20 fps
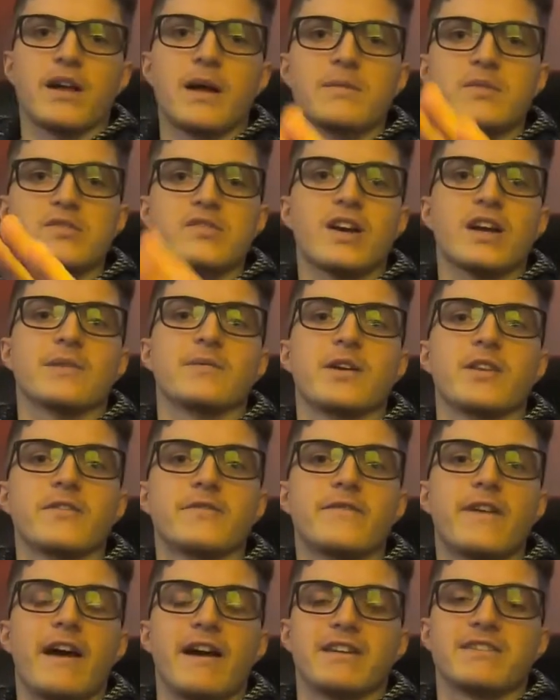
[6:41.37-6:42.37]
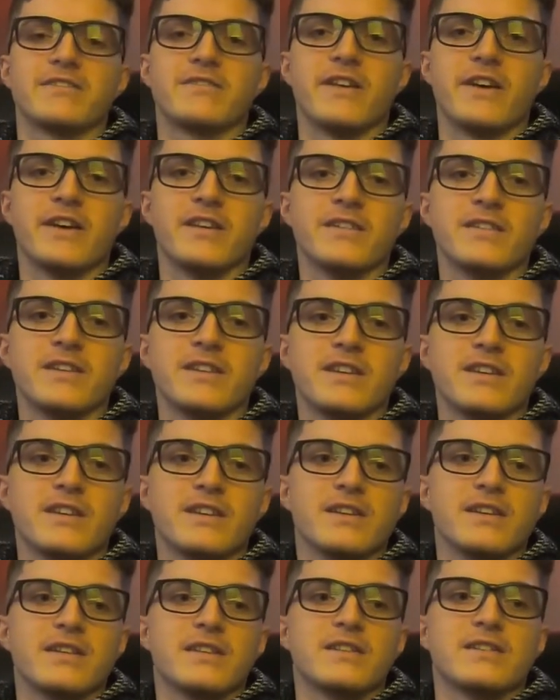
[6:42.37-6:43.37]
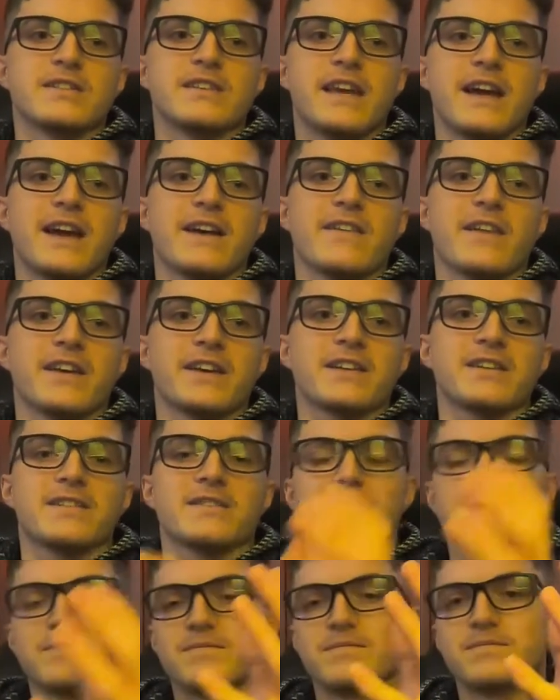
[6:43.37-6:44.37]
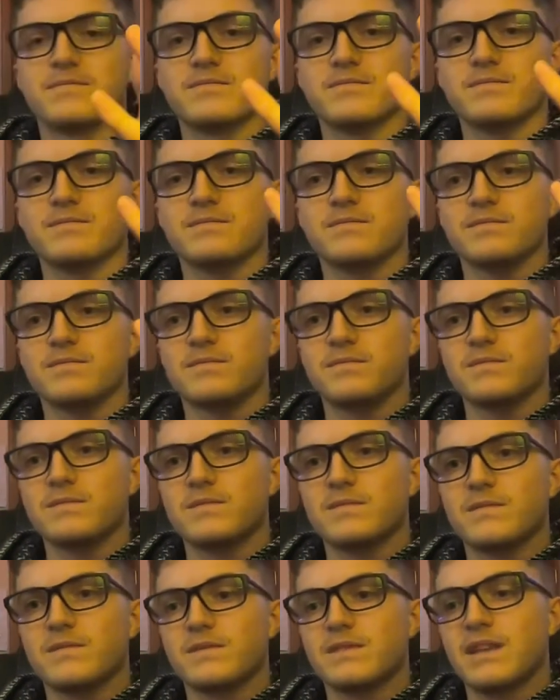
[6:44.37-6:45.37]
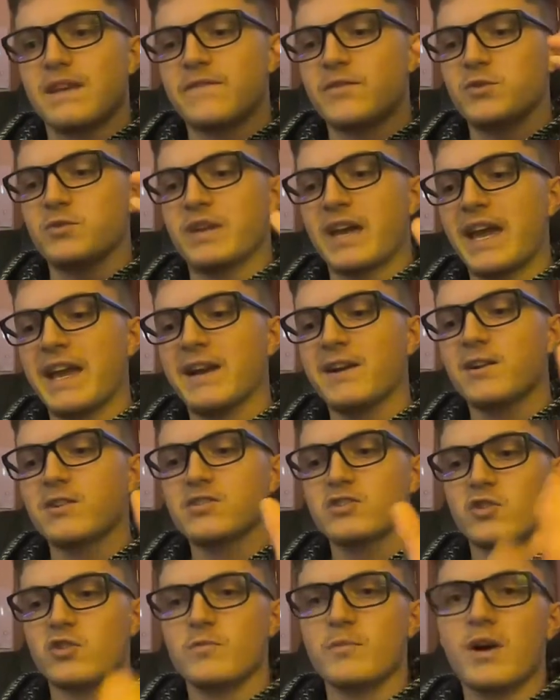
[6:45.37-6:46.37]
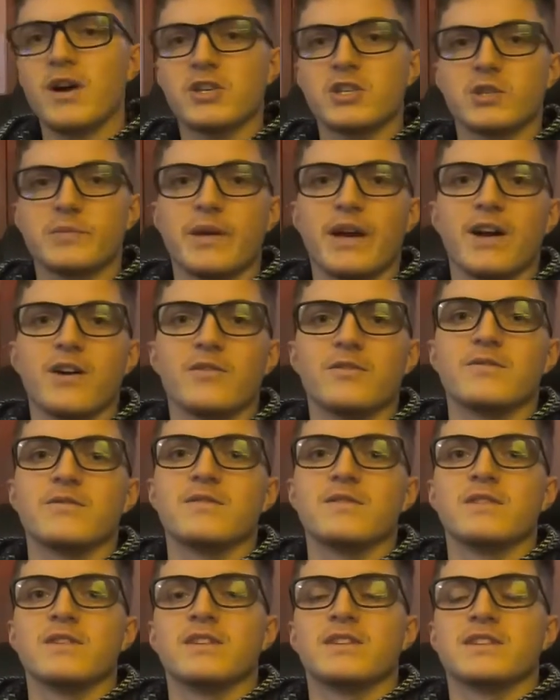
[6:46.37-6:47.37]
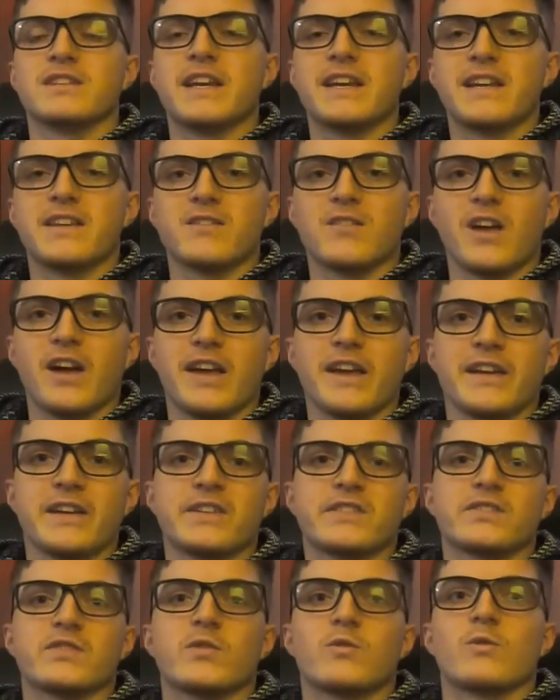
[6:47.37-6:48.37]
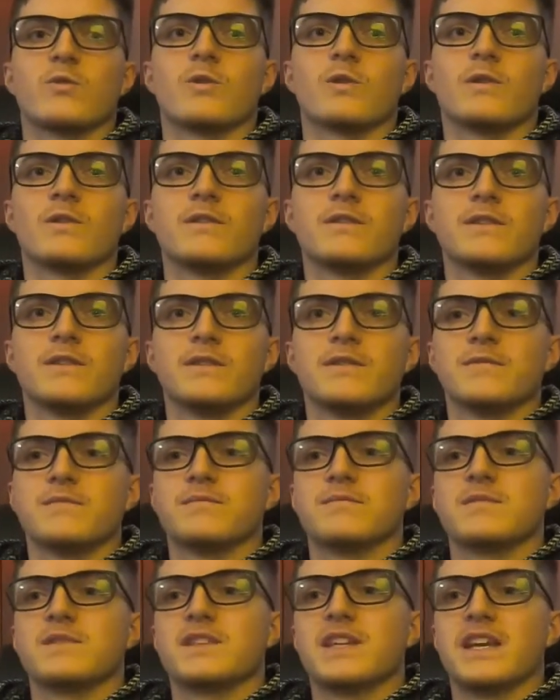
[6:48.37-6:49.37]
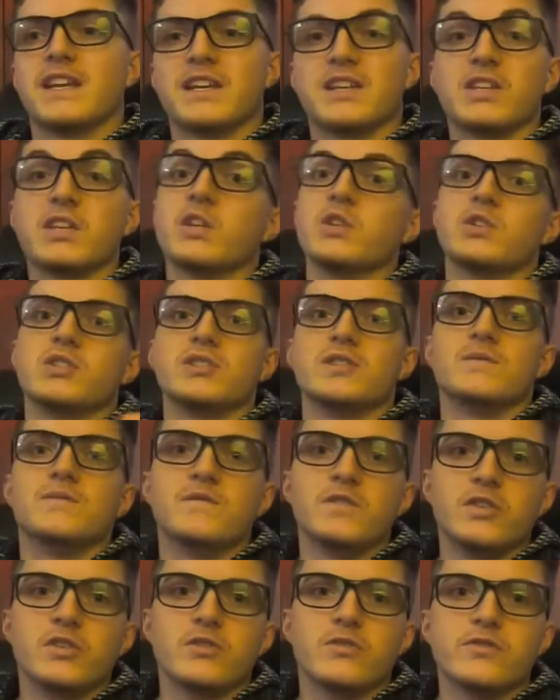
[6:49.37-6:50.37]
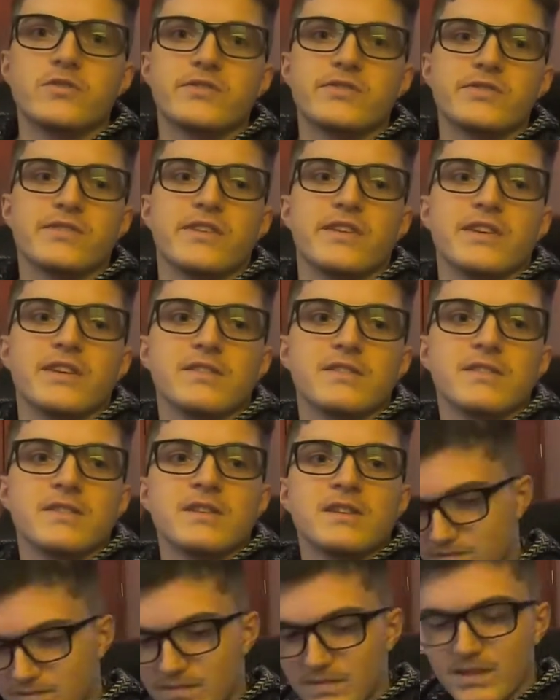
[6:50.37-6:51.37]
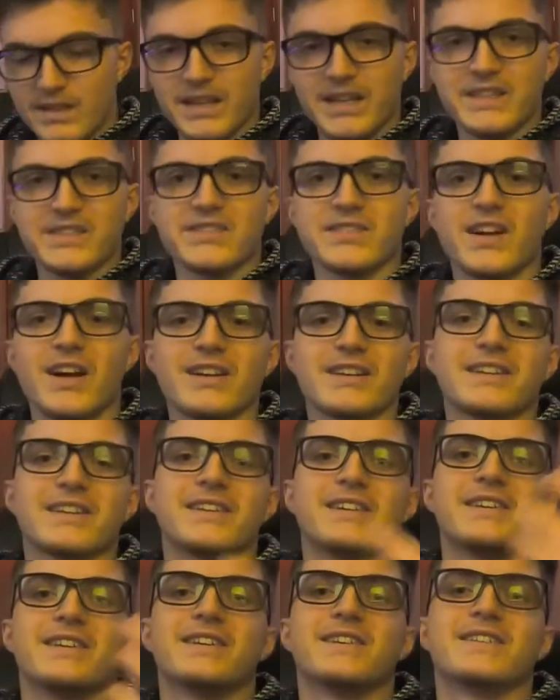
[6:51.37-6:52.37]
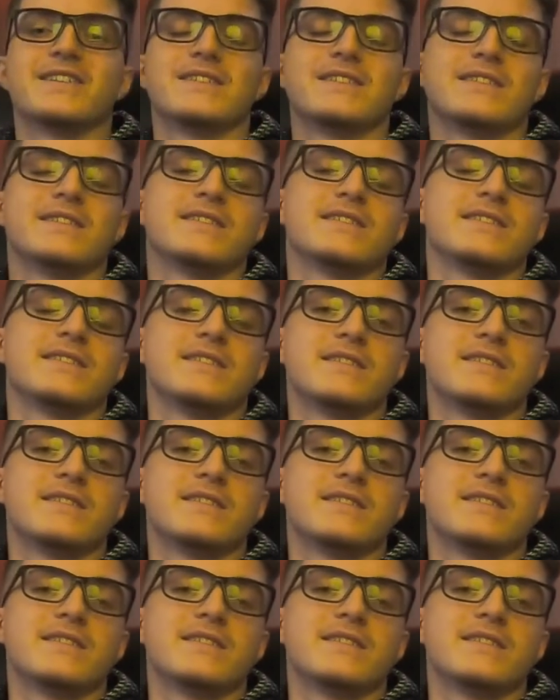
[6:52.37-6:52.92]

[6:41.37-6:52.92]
I'm just talking about the fact that, yeah, like, if you care too much about getting likes or getting YouTube views, then it's not gonna